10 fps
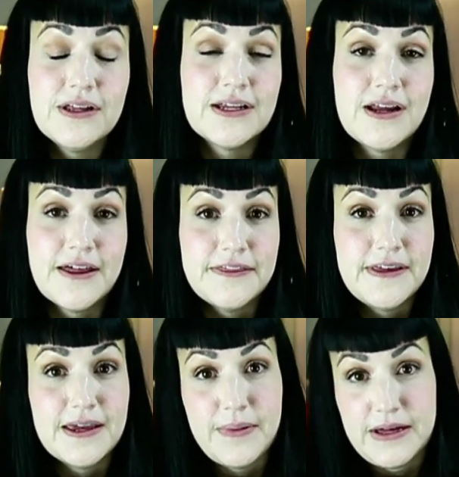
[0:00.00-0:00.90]
and not
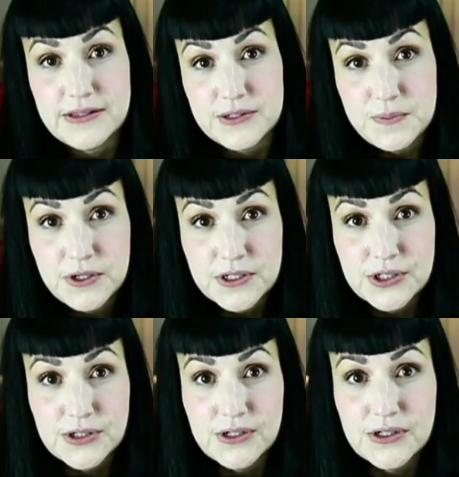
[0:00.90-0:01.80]
thinking about the
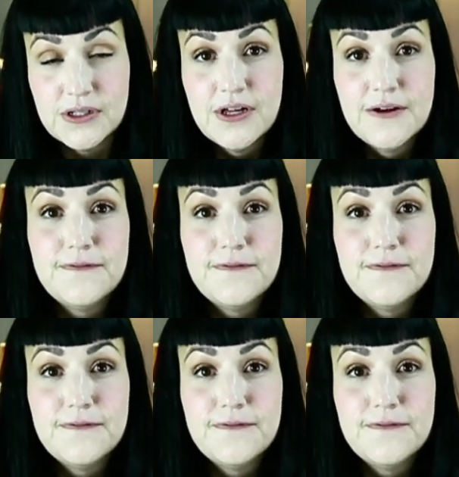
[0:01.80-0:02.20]
spiritual,